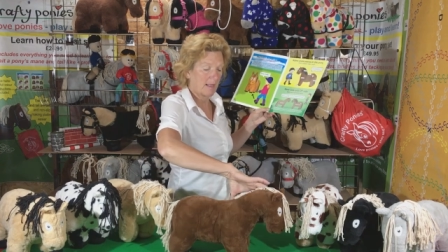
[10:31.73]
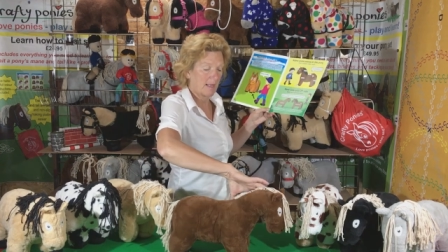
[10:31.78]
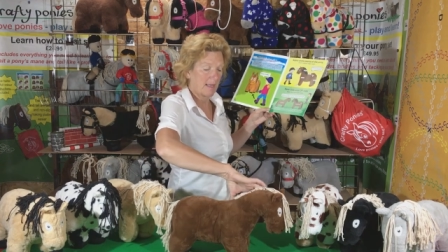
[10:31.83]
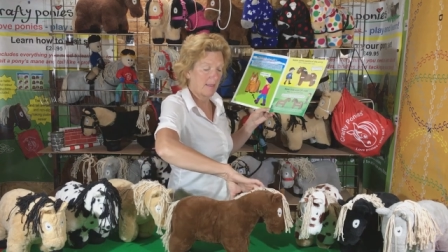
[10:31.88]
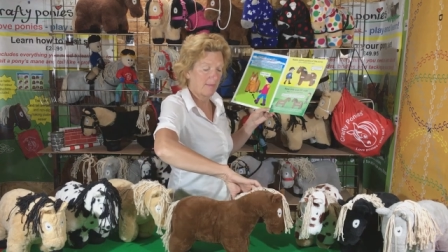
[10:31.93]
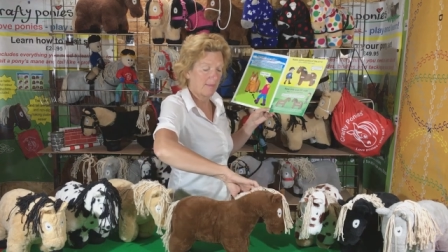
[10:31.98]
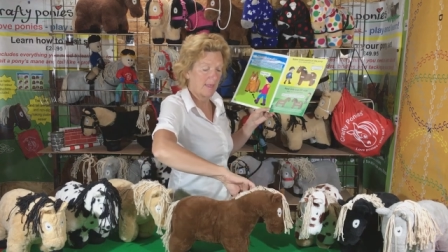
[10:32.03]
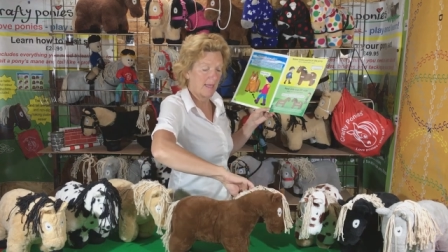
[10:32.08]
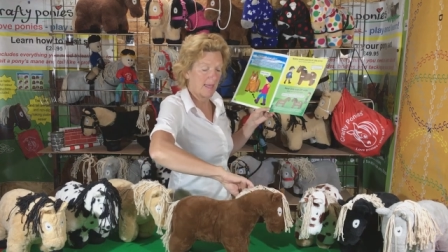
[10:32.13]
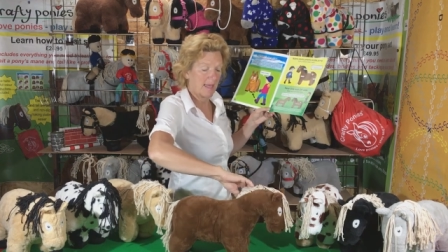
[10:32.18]

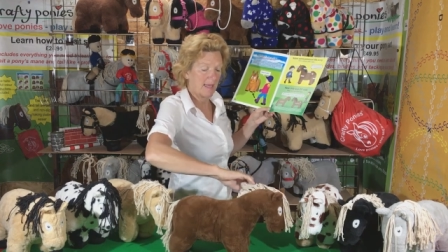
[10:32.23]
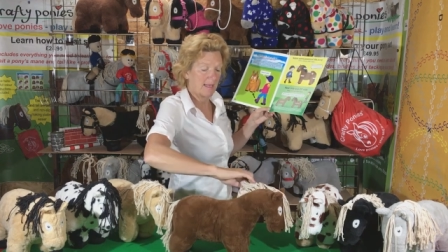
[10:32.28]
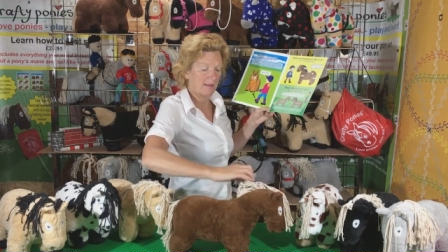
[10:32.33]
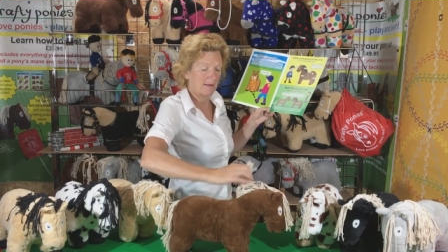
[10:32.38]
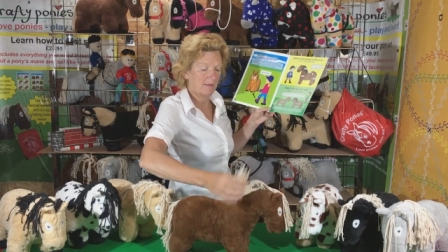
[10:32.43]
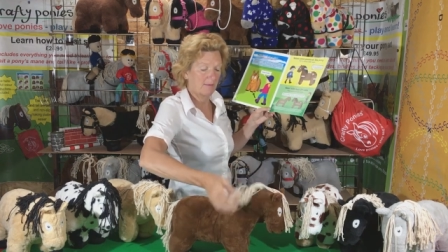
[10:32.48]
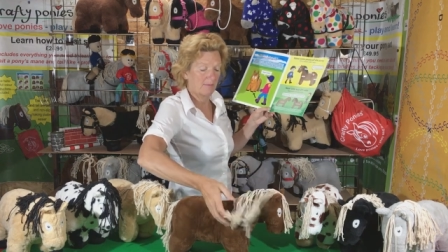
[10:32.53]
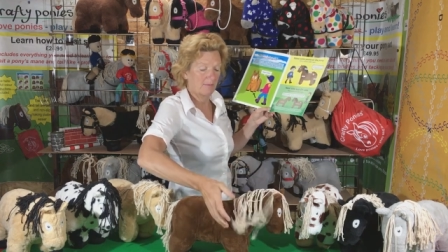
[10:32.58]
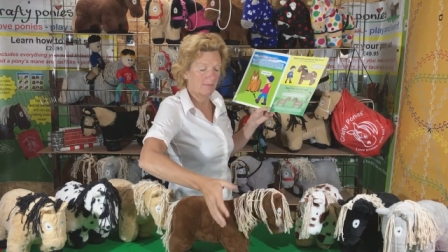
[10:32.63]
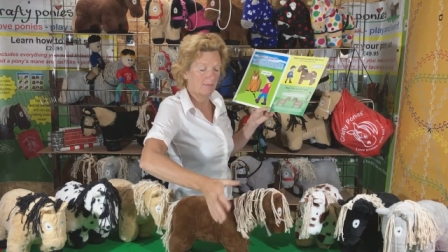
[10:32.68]
And
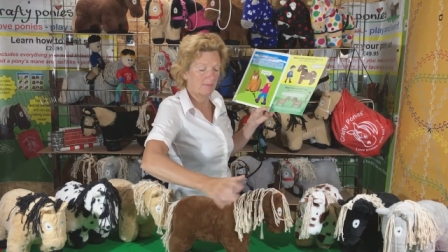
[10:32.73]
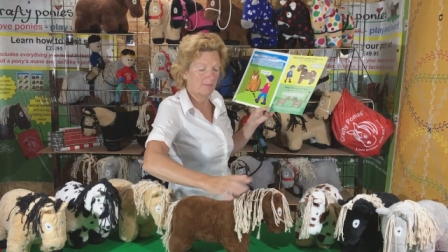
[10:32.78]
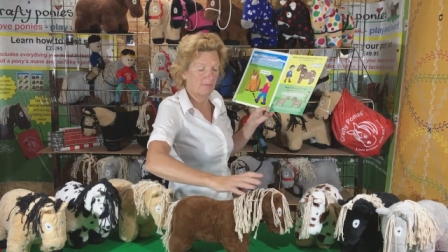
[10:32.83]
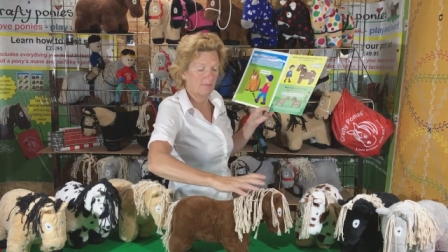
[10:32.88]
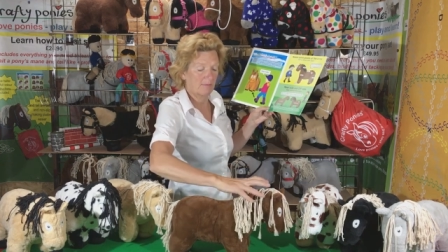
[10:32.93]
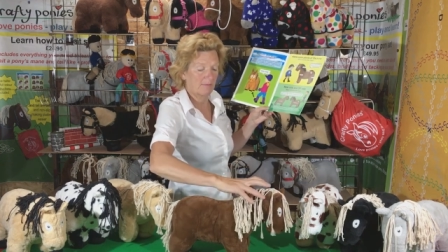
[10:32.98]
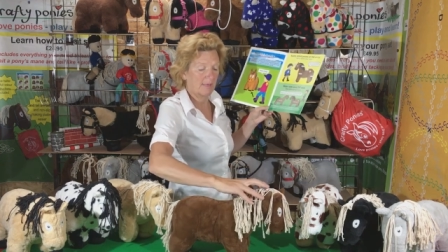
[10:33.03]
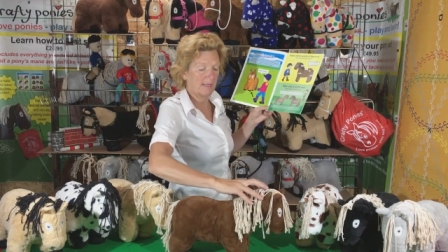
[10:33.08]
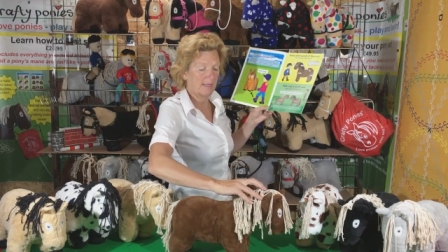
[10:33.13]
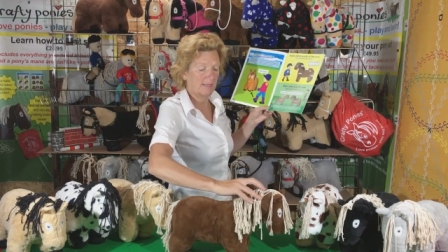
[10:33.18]
then
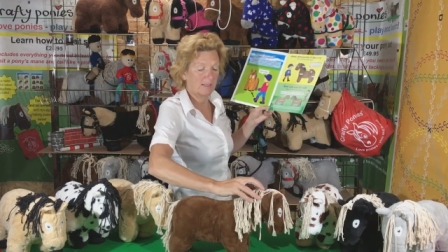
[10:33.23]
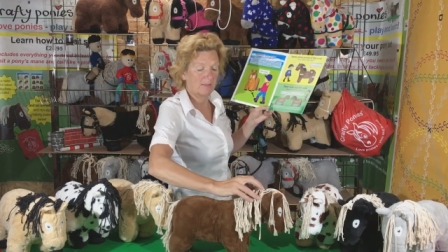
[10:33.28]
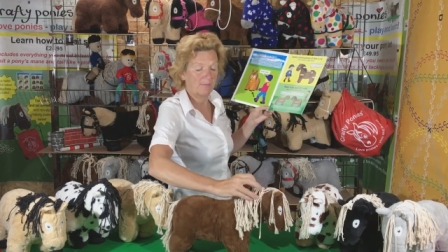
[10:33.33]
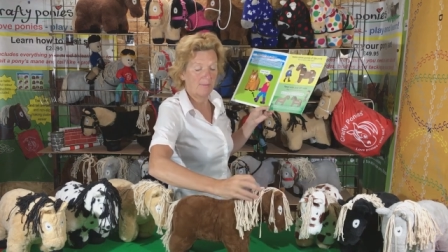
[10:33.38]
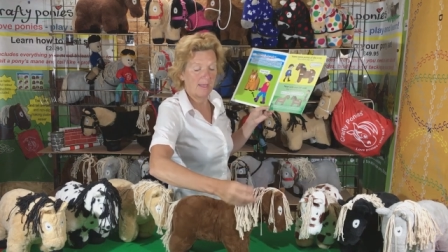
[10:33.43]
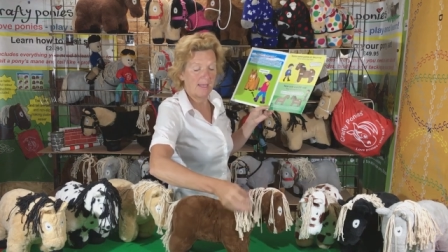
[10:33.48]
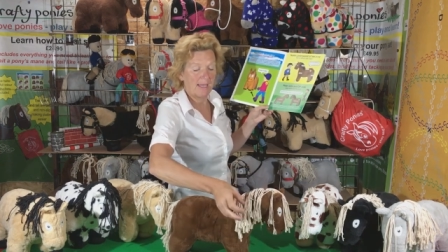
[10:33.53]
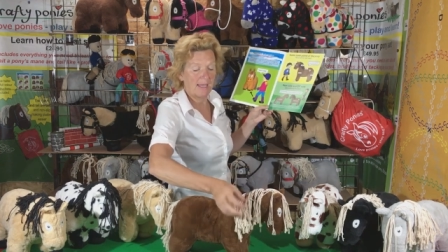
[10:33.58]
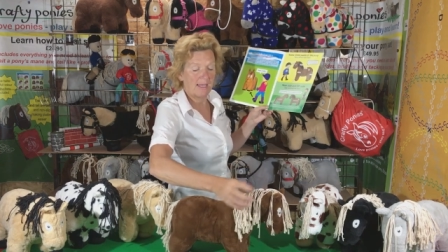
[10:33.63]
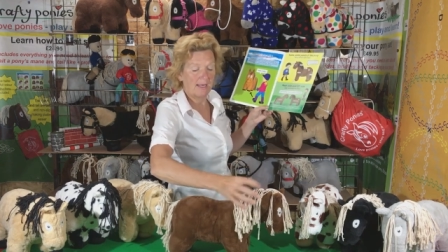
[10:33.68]
in
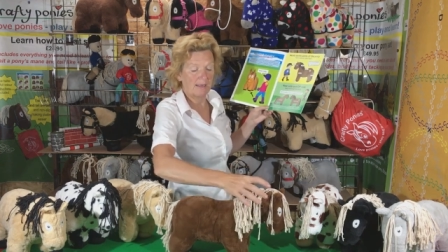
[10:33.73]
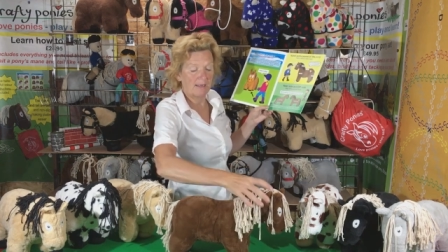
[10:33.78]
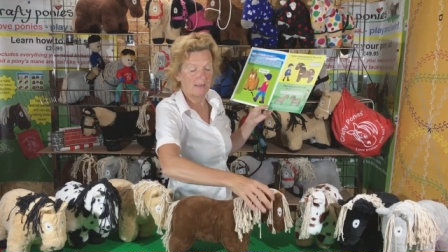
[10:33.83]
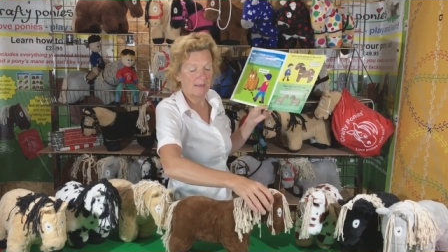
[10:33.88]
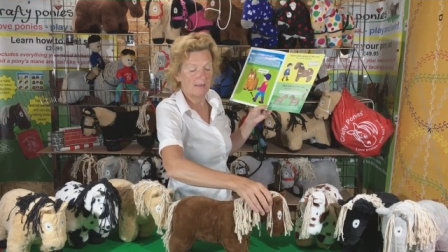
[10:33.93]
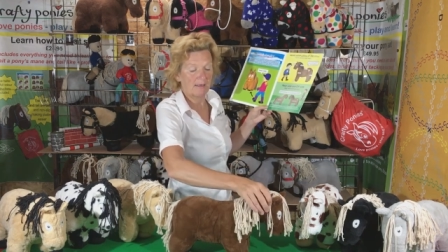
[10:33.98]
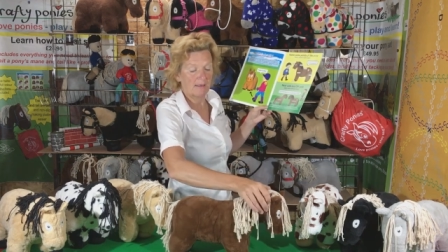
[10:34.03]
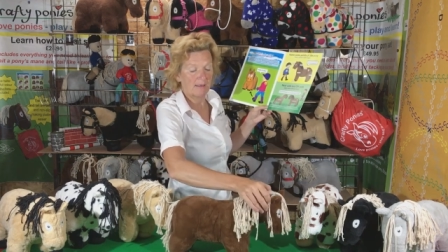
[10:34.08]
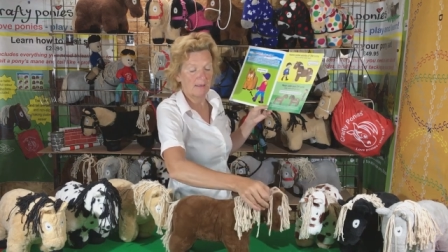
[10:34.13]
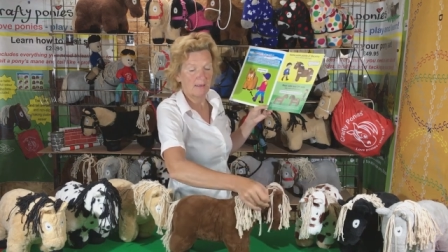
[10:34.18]
Spain
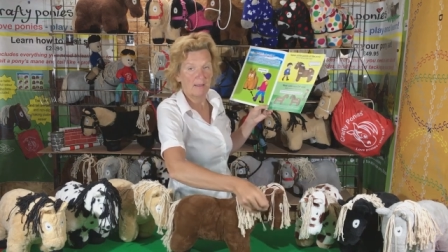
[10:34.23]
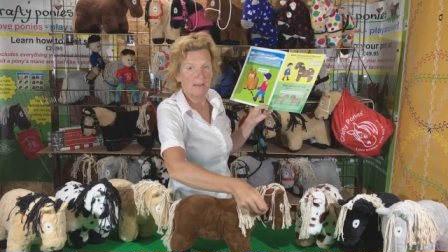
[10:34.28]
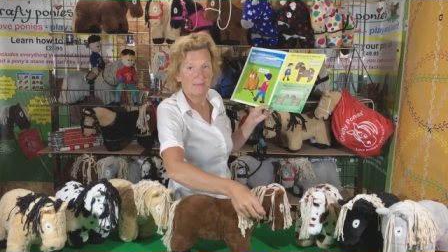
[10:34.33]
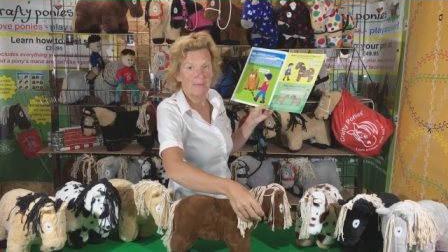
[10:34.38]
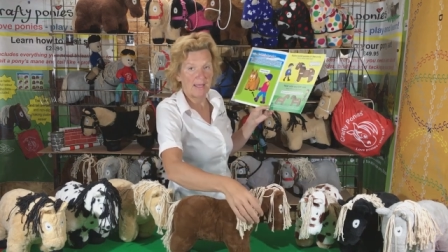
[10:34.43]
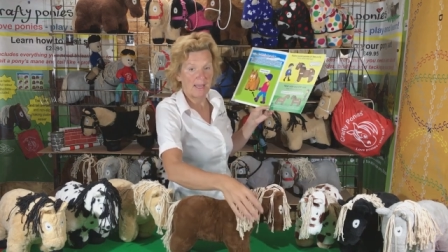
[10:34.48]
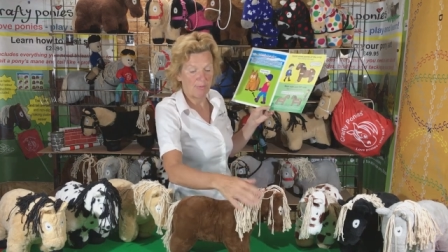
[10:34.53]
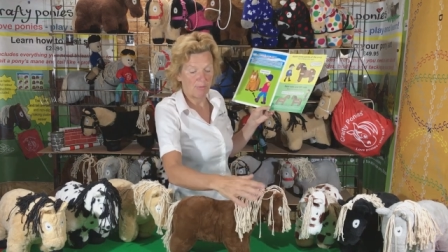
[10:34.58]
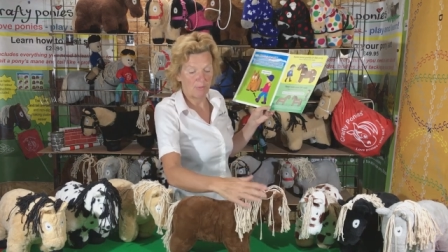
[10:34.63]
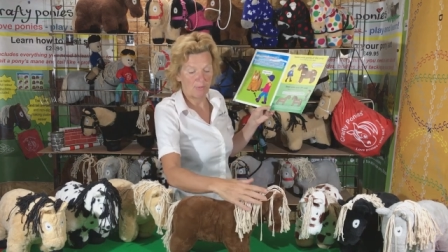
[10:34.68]

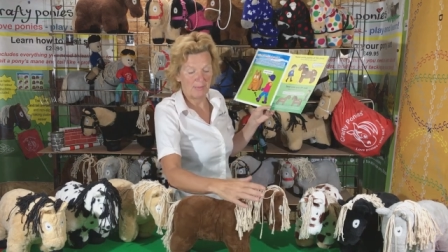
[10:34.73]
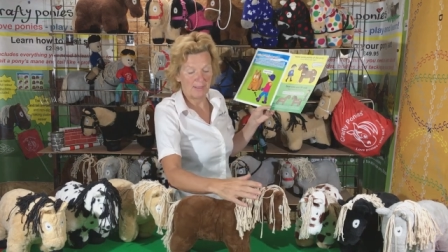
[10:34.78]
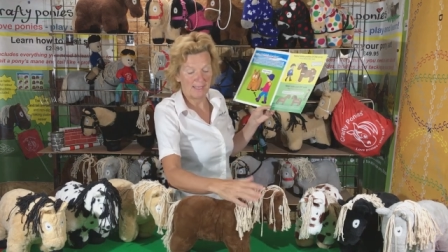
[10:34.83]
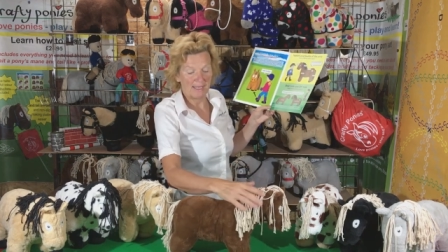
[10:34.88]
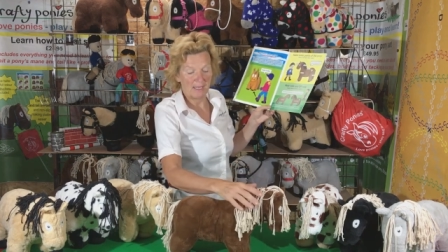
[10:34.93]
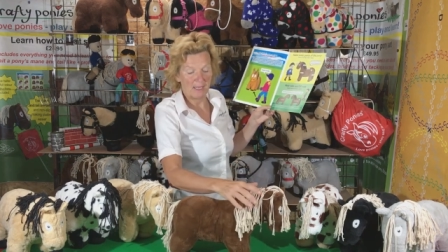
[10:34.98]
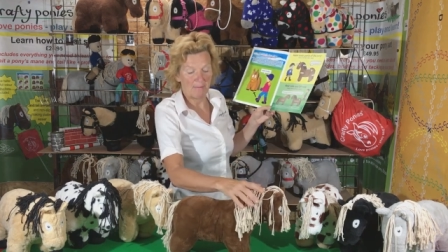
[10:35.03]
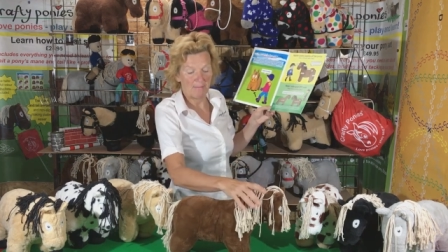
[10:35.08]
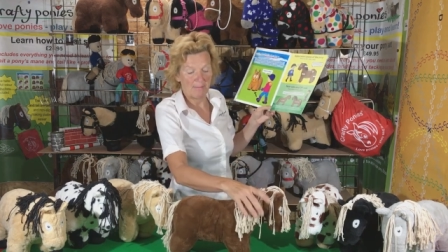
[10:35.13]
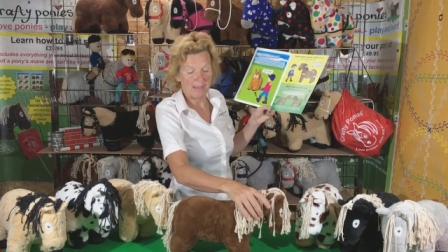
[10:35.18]
that would
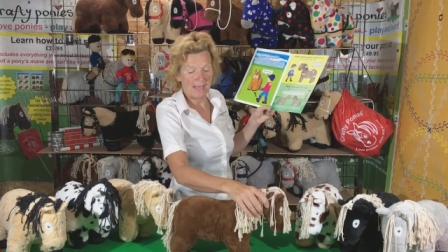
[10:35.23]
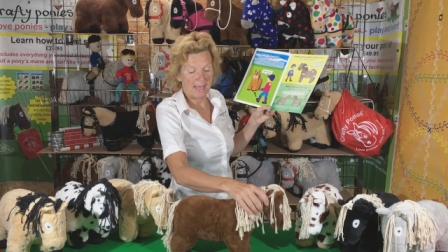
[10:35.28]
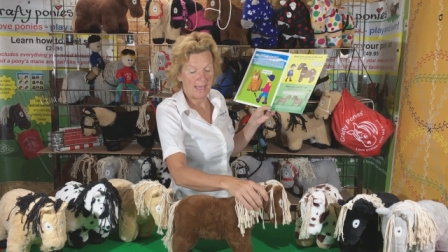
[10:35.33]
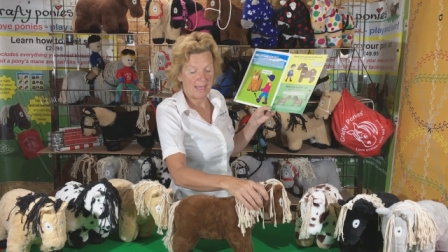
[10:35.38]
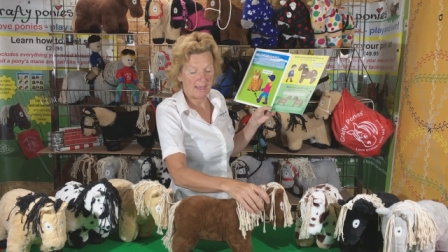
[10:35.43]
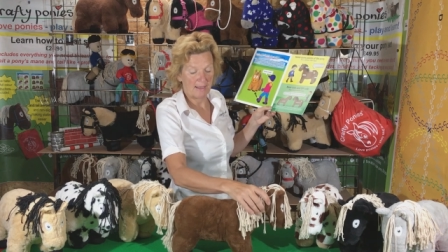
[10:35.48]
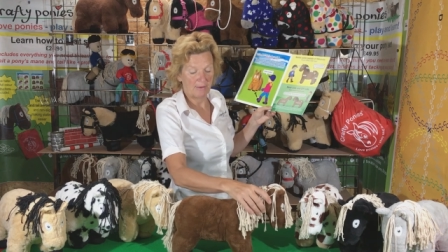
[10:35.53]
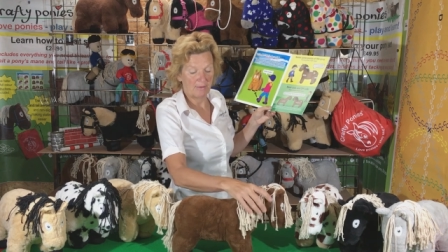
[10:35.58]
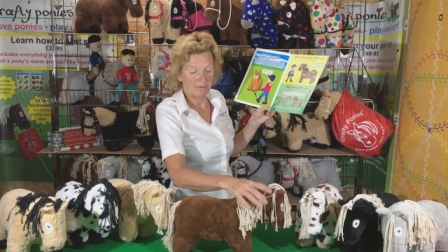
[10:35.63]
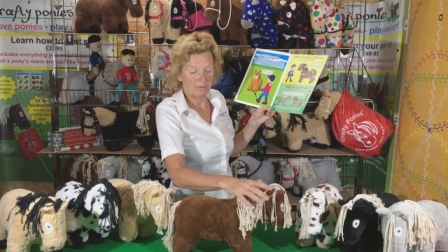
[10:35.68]
be a
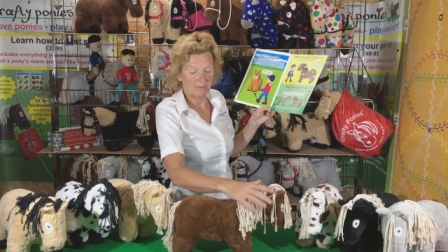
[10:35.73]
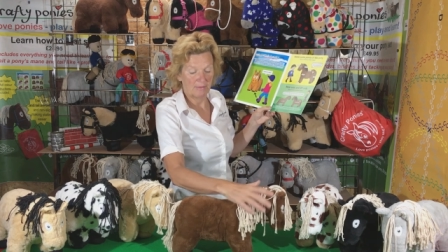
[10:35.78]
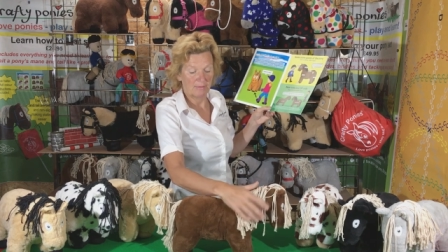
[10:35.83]
mare.